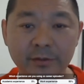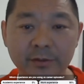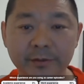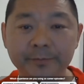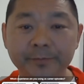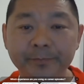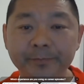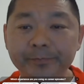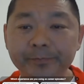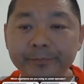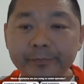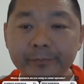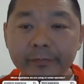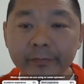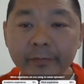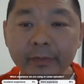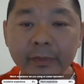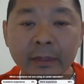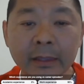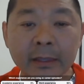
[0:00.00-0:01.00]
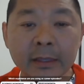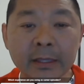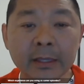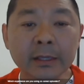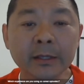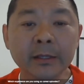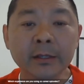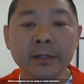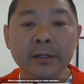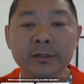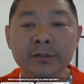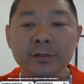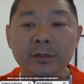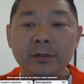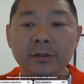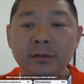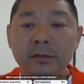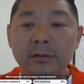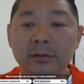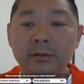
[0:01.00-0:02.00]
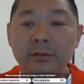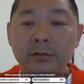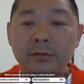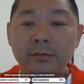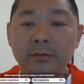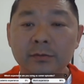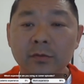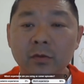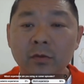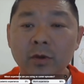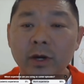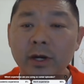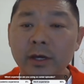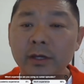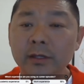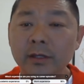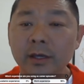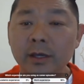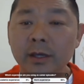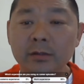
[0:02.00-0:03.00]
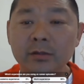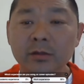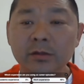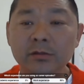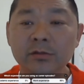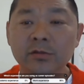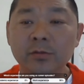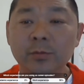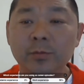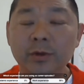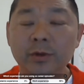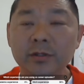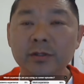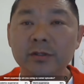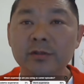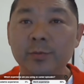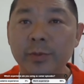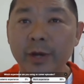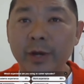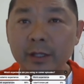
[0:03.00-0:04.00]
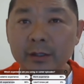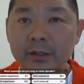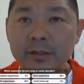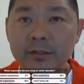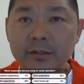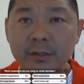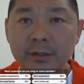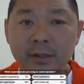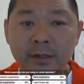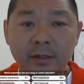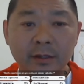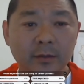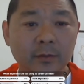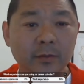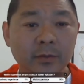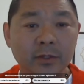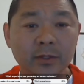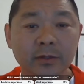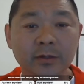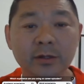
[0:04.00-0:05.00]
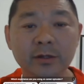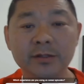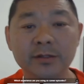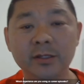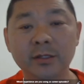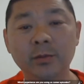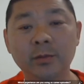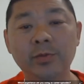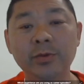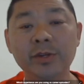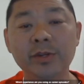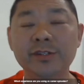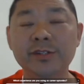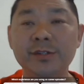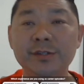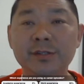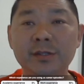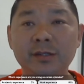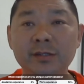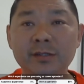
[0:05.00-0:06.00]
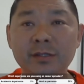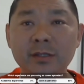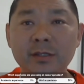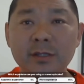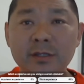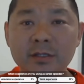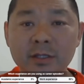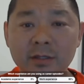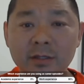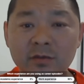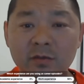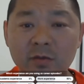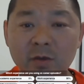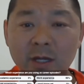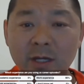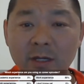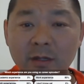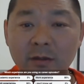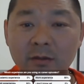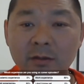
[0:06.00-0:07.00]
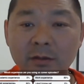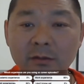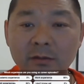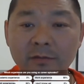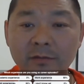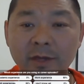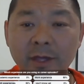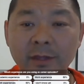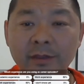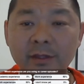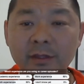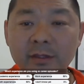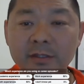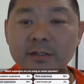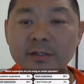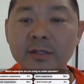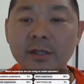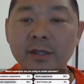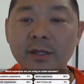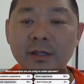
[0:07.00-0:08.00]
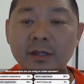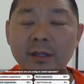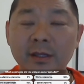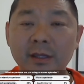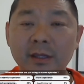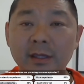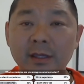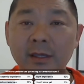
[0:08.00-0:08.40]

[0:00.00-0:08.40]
Sorry. So why I don't support this practice? Because it breaches the Engineers Australia Code of Ethics.